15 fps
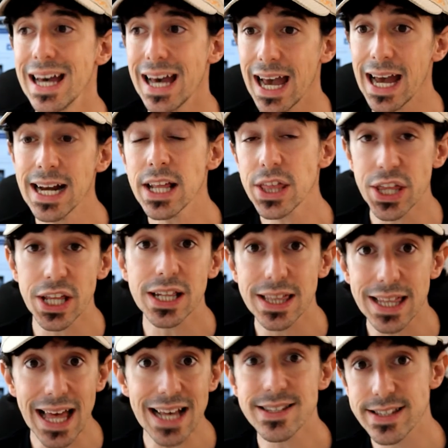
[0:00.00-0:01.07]
Anything
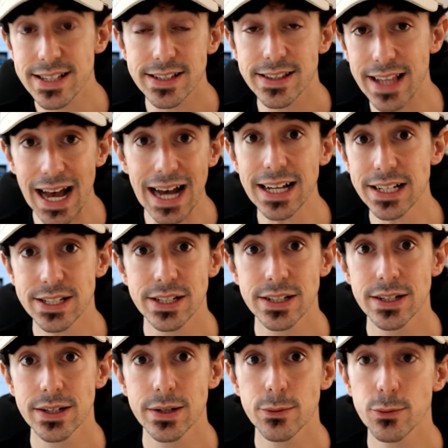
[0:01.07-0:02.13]
less than that
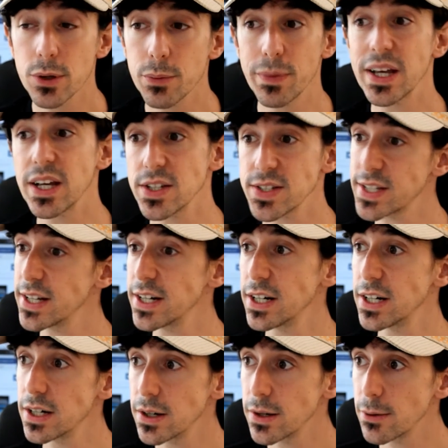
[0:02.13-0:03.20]
will be
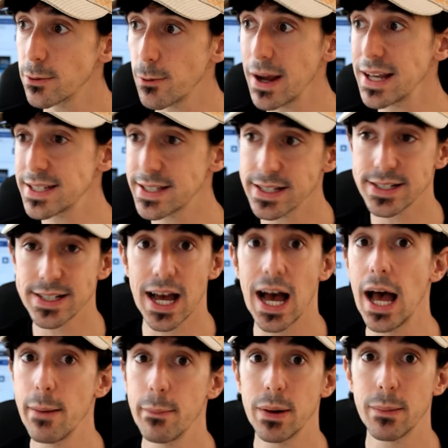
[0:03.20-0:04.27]
considered wasted
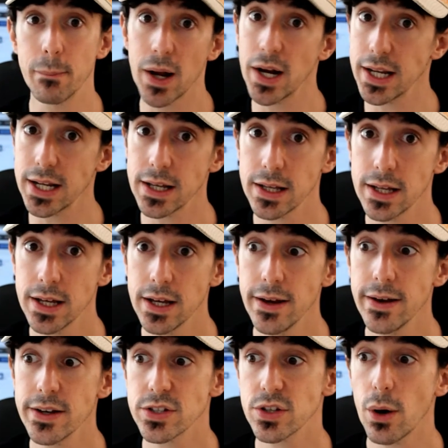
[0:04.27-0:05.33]
time and money.
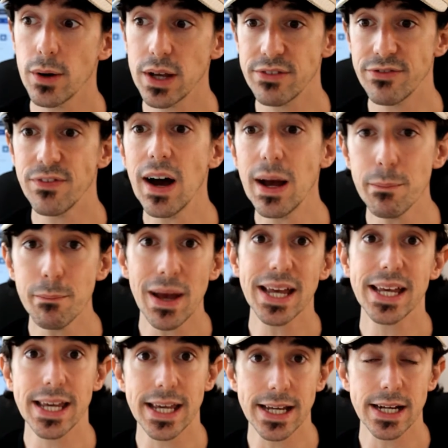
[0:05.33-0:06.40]
So if I'm
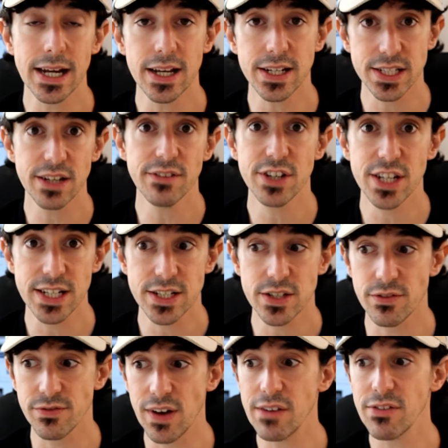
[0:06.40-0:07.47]
making activities
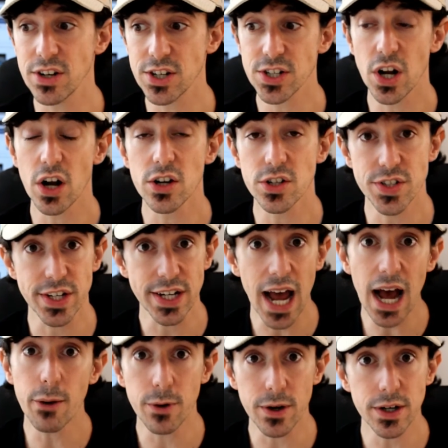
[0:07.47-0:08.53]
of $500 an
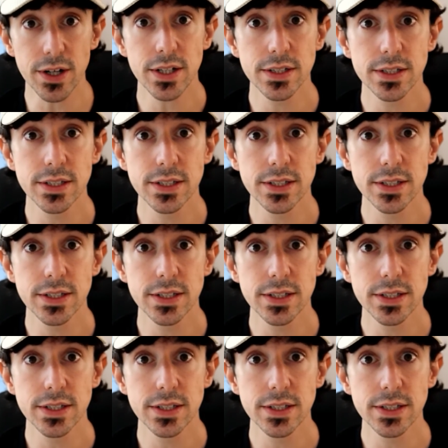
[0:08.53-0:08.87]
hour,